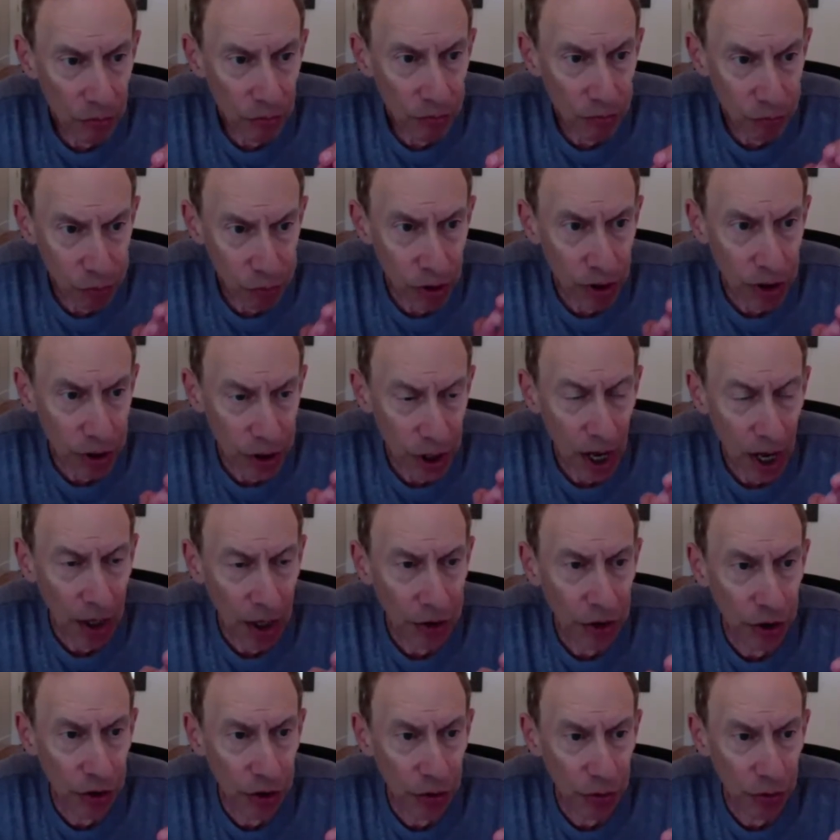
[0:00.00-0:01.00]
pretty
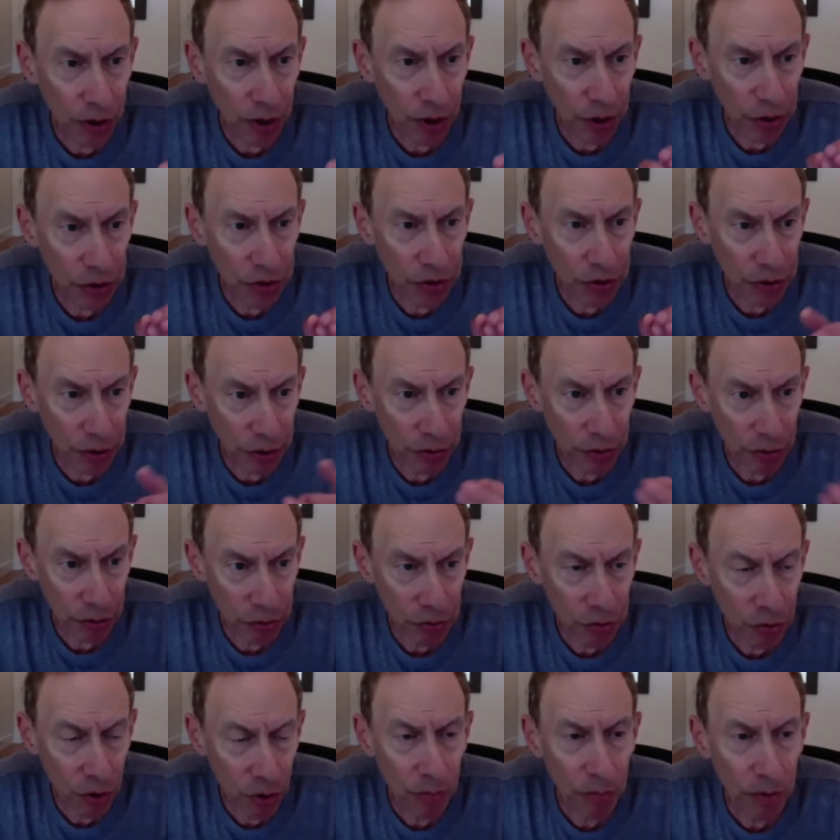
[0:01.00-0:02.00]
toxic drugs that are
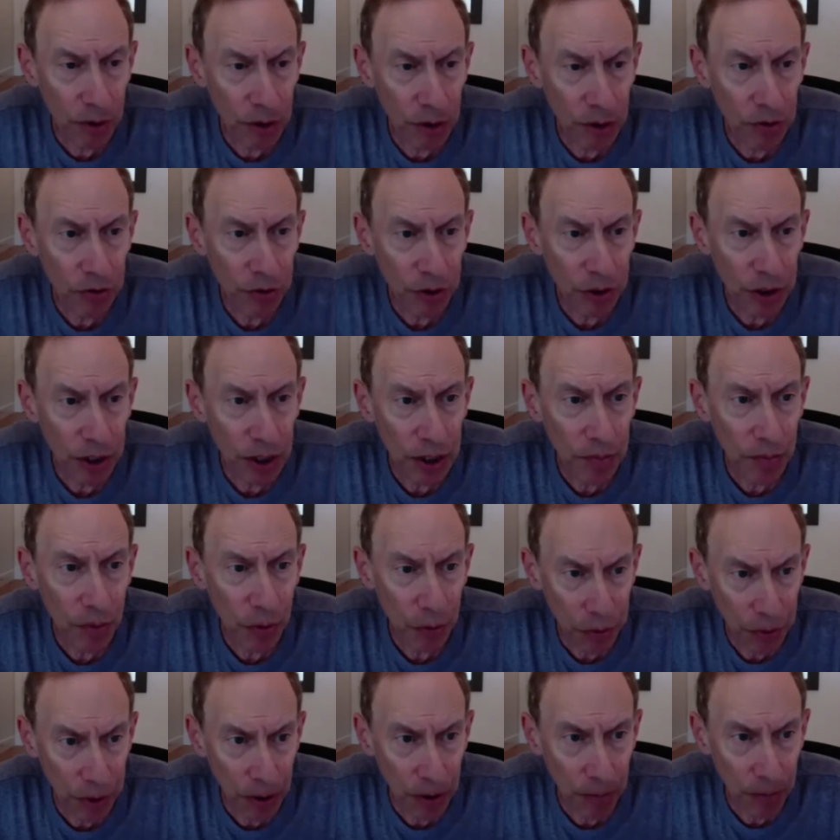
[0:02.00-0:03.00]
normally used in
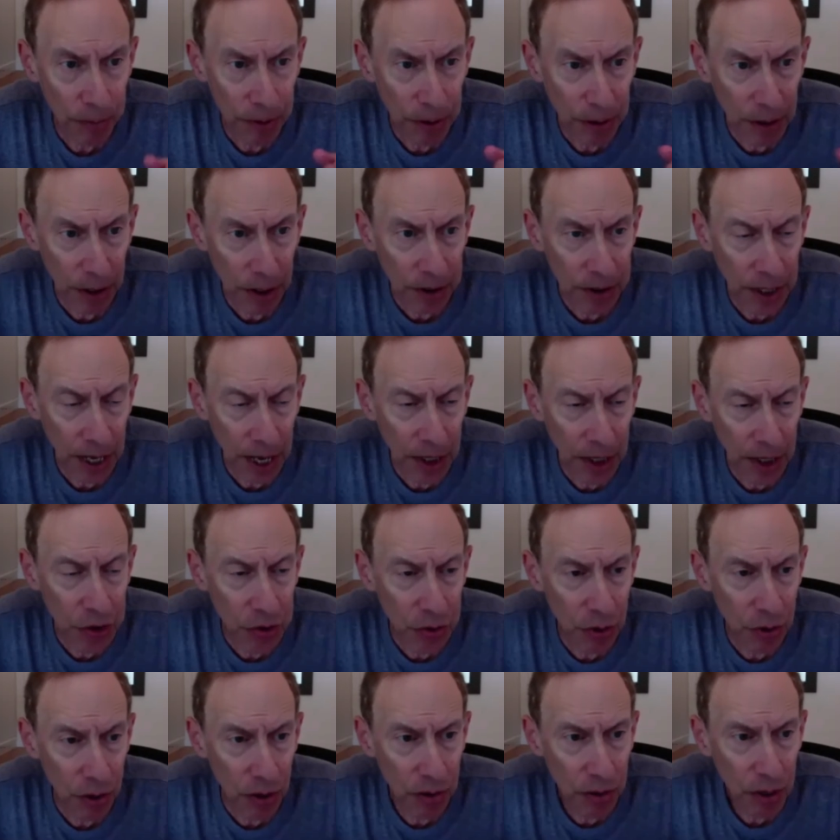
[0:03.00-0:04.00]
chemotherapy, like
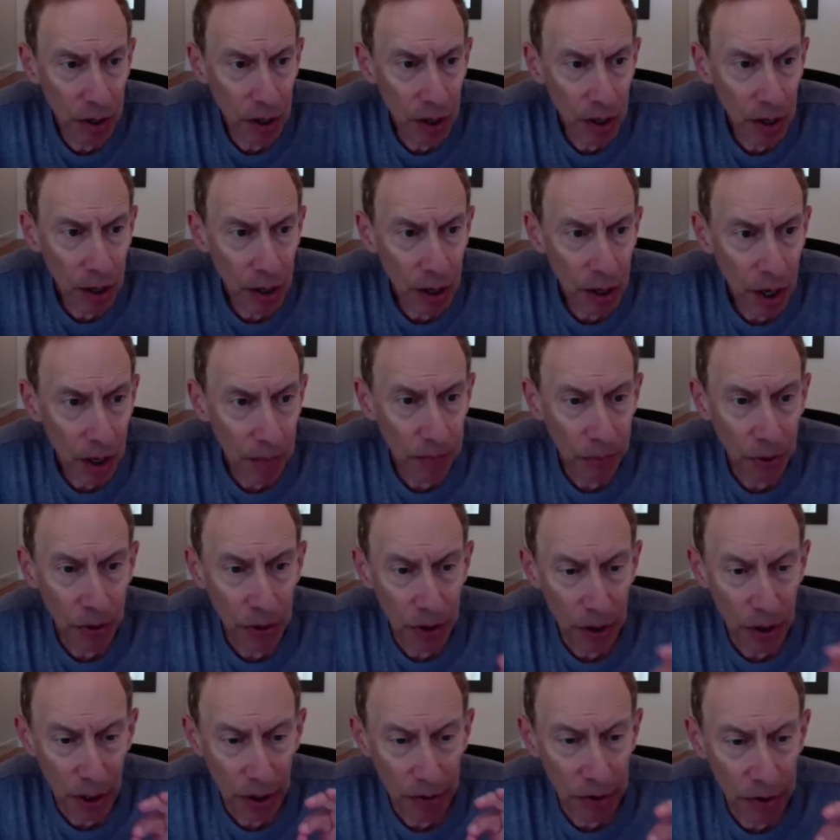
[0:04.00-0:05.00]
Taxol, and put
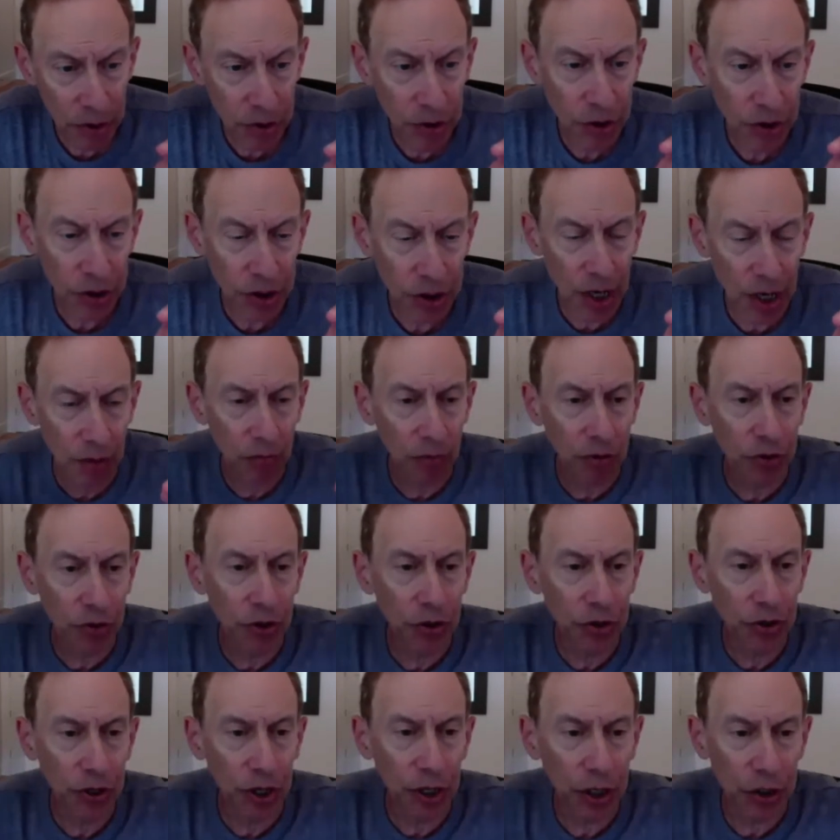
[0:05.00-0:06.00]
it on this stent, which
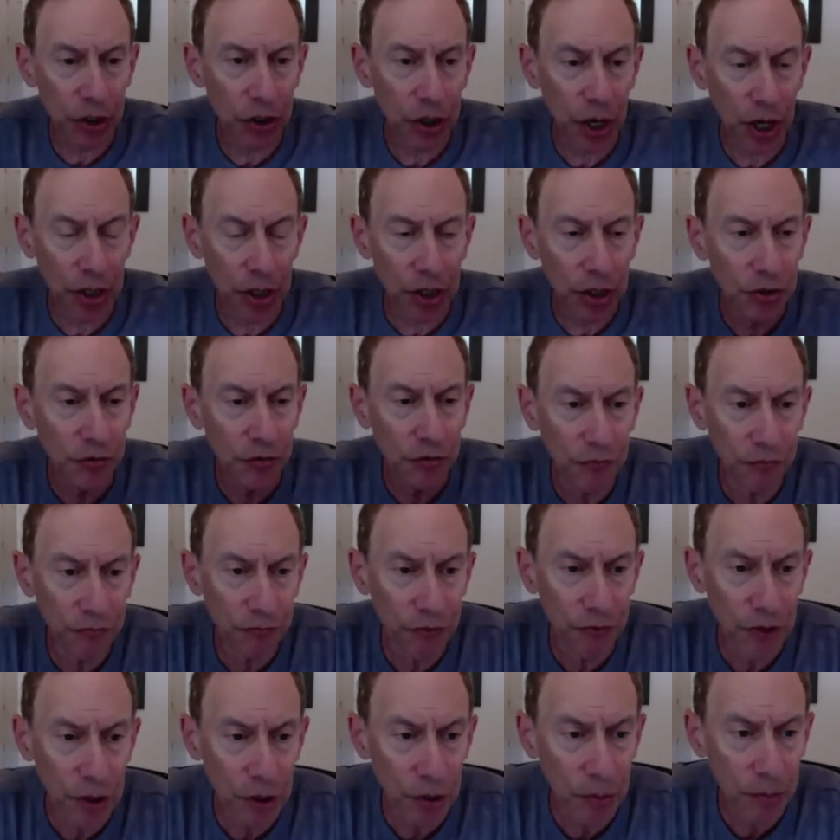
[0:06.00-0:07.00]
is like a Chinese
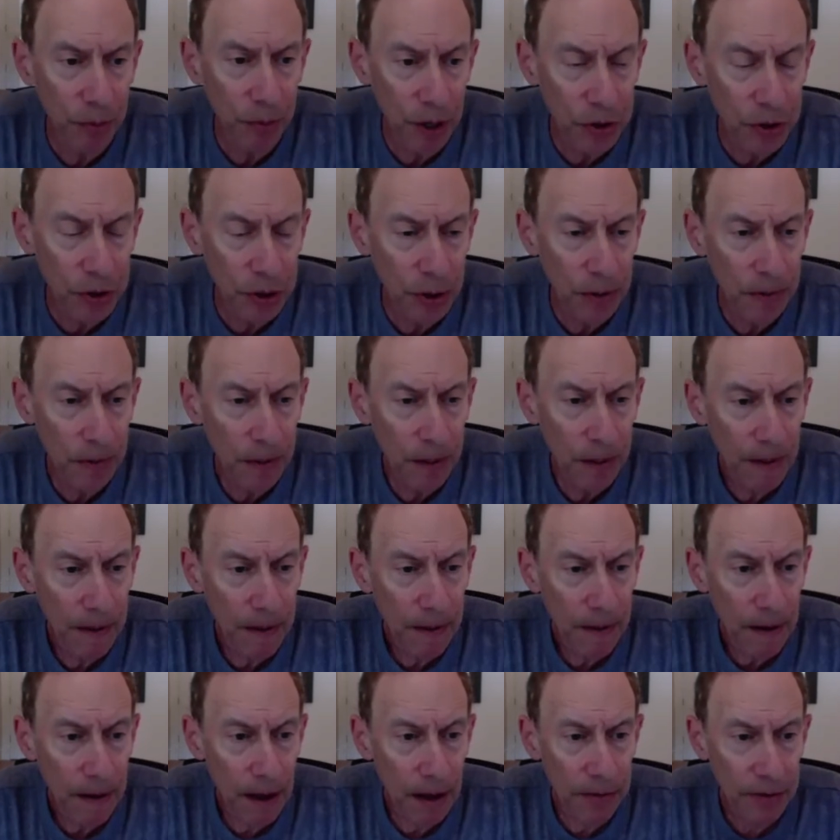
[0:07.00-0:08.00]
finger puzzle,
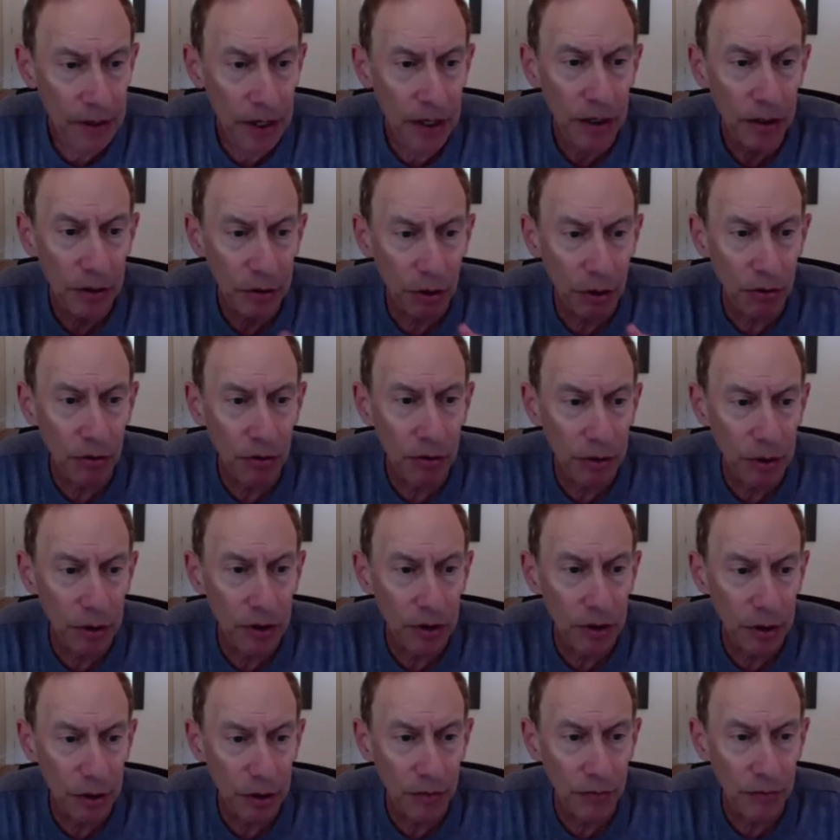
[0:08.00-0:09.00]
and then it locally
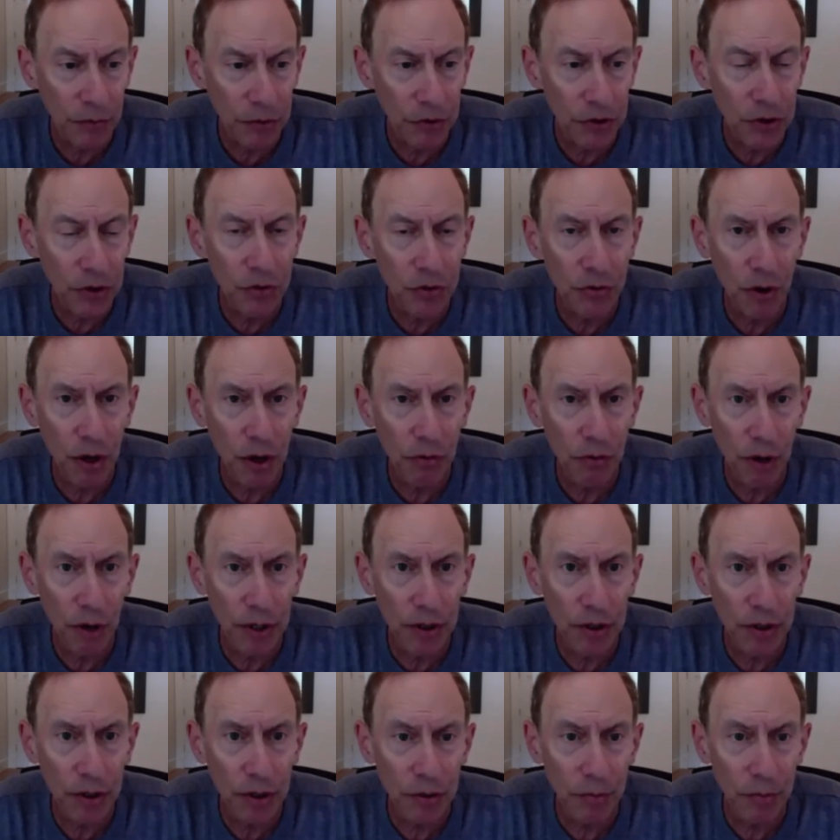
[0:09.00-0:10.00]
delivers the drug
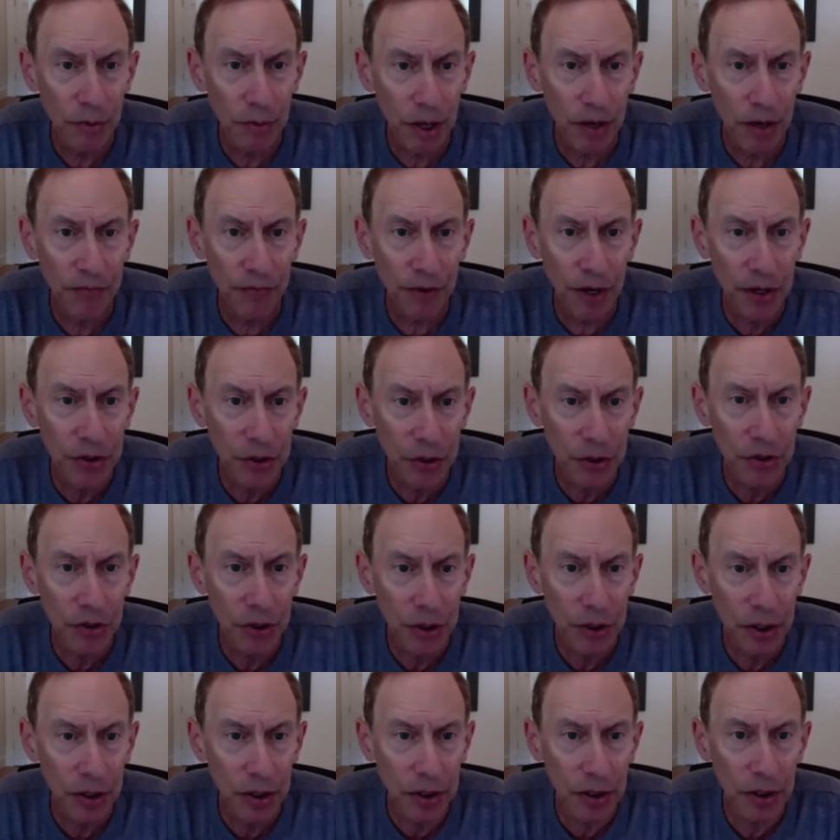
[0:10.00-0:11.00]
right to the blood vessels,
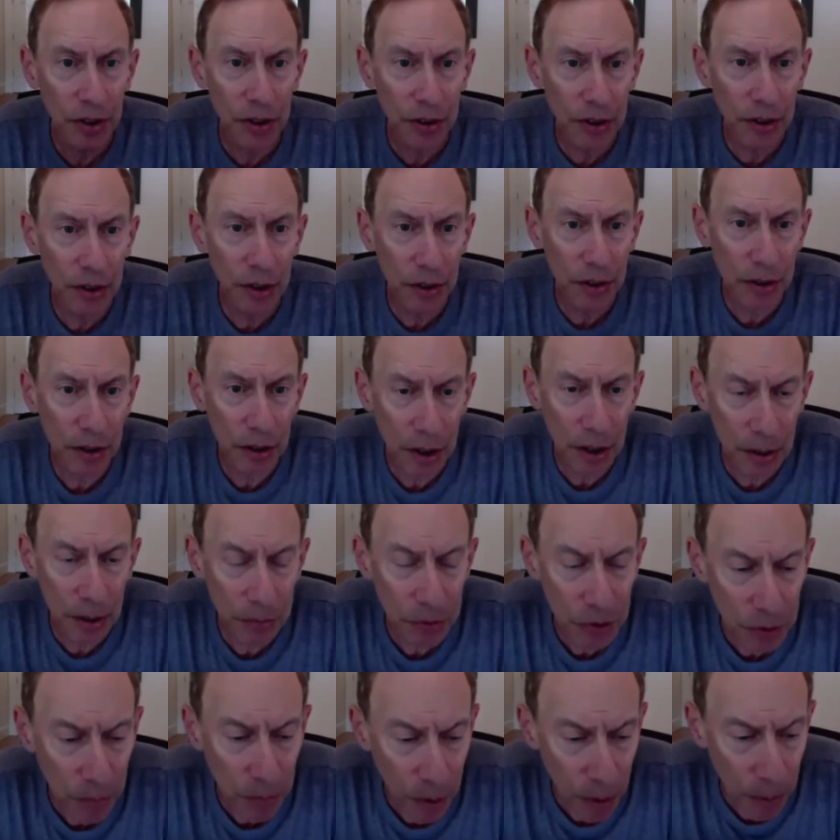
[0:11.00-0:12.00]
and it
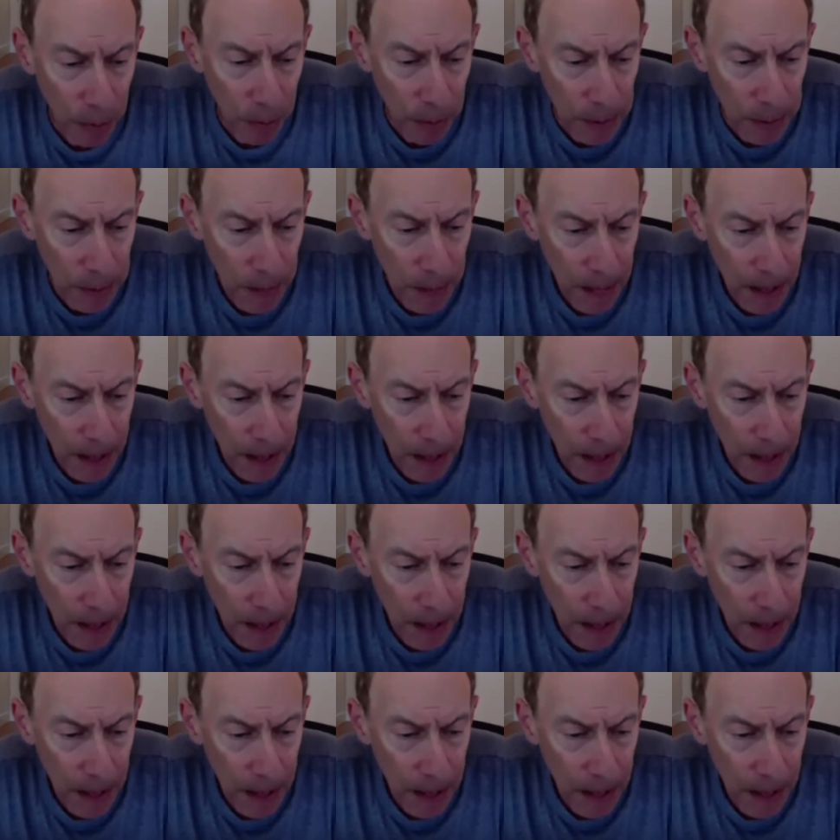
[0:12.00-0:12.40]
keeps them open.